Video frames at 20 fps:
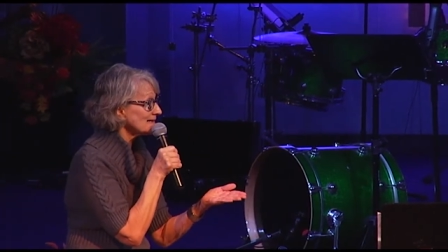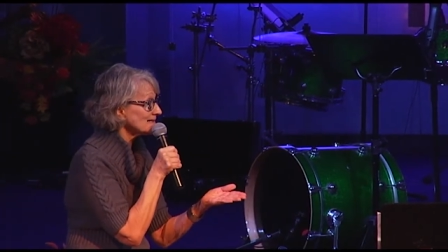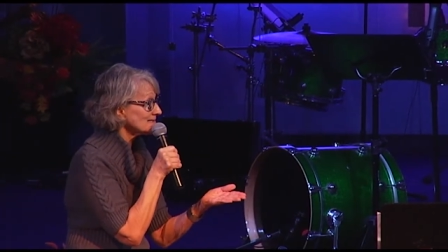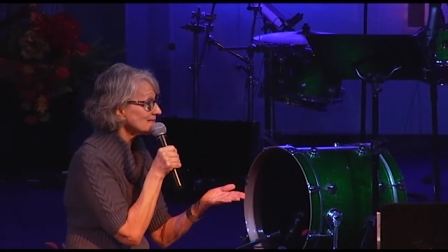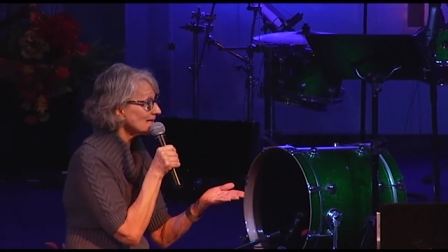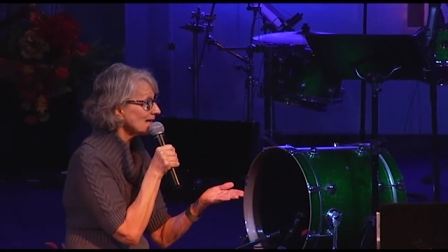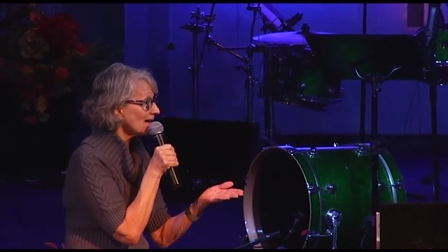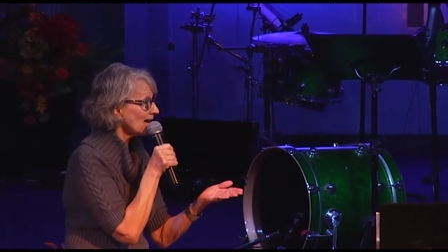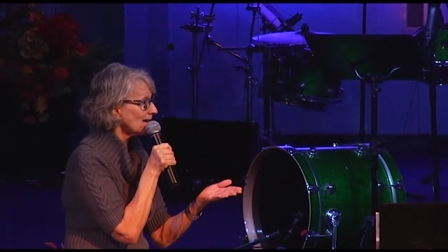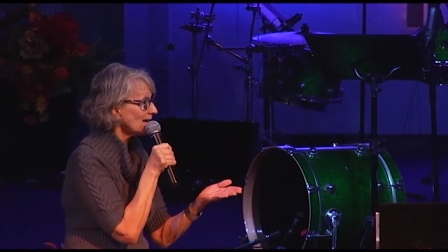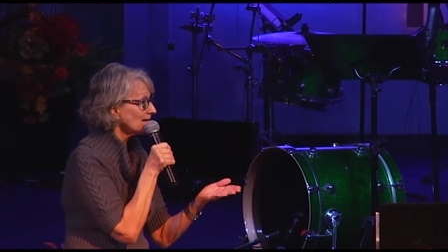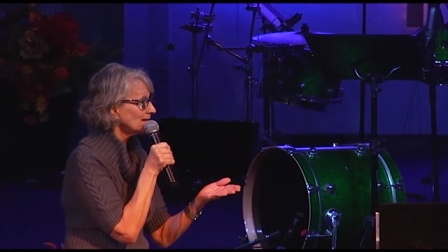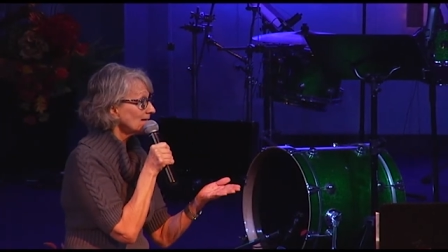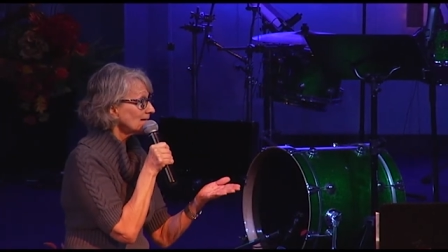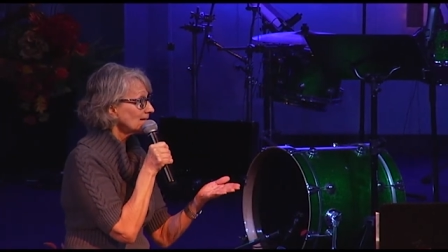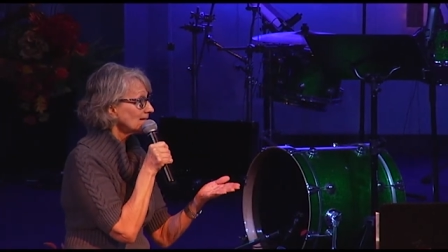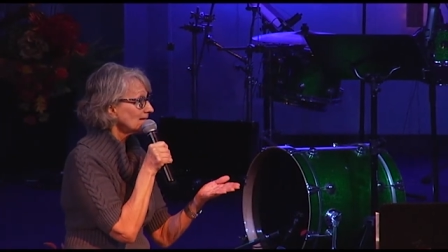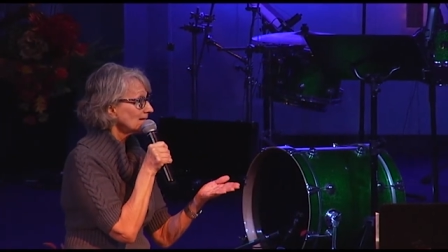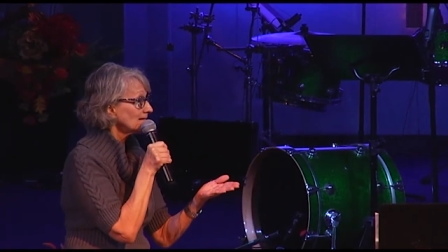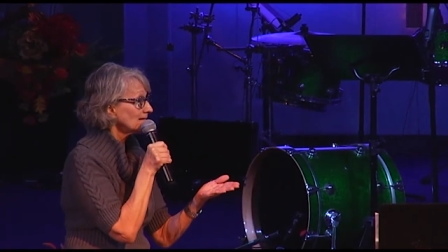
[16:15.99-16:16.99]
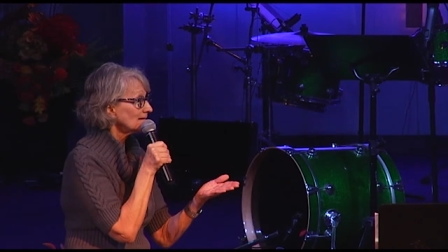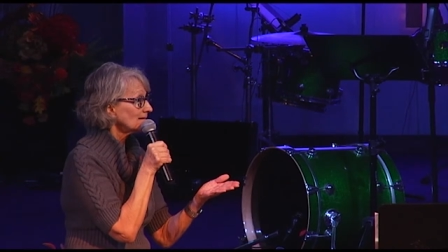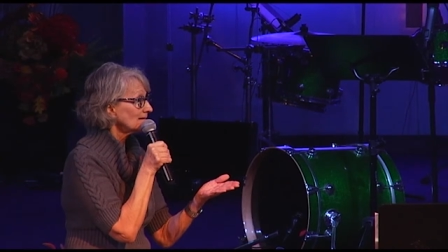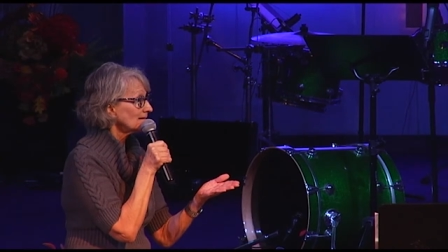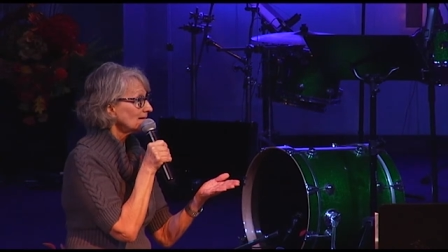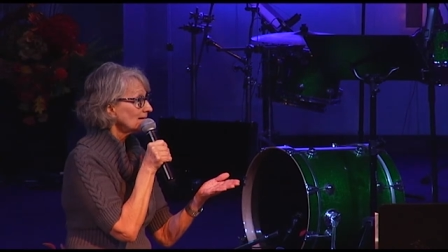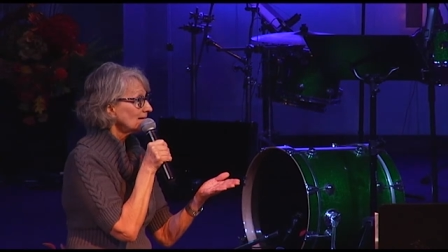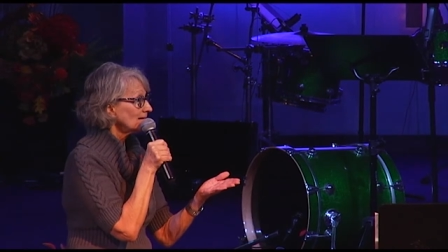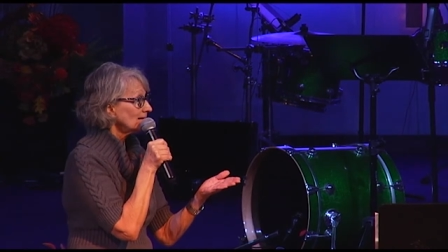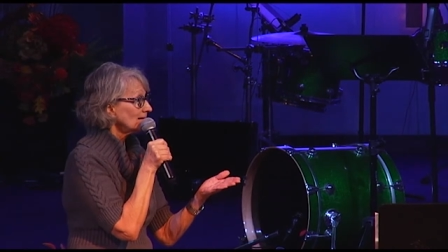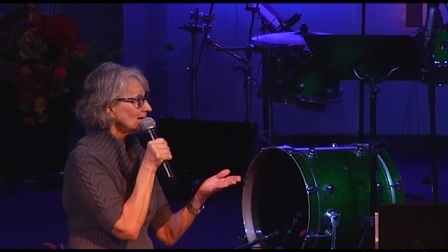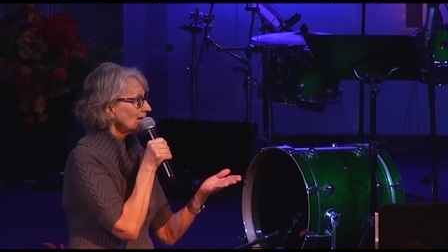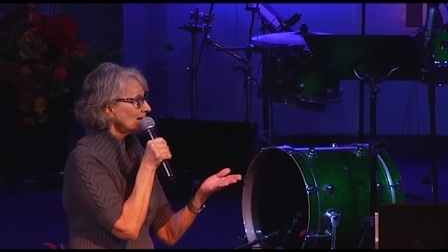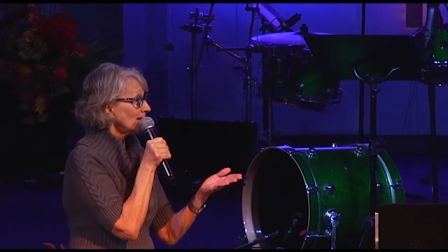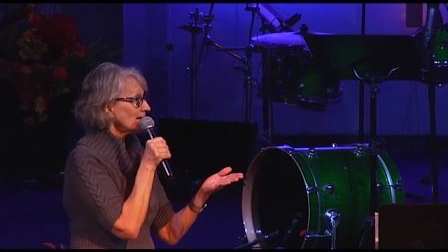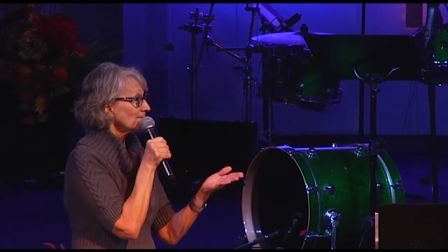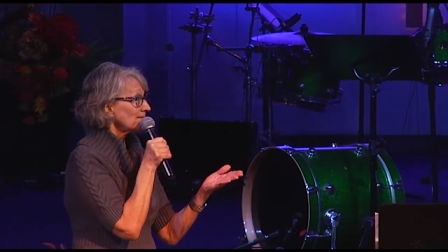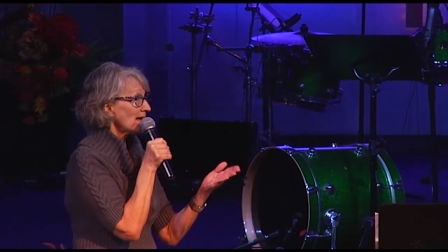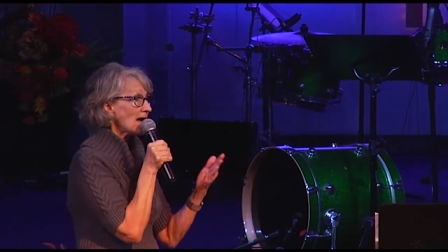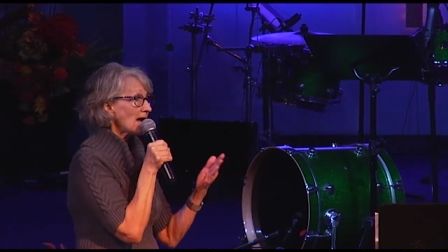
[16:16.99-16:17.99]
isn't it?
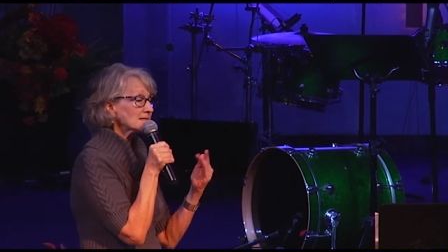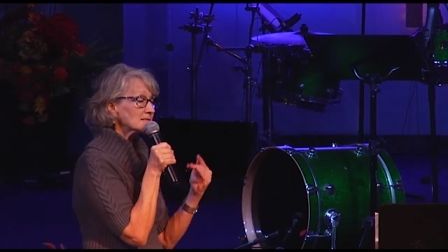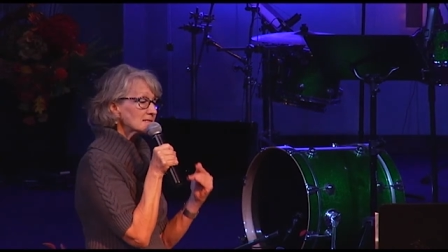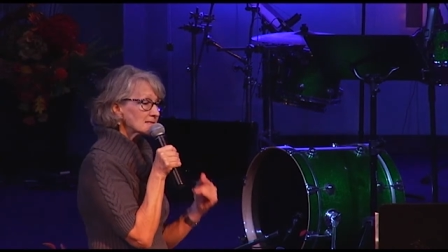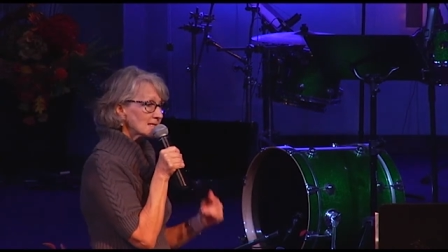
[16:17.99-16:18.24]
That's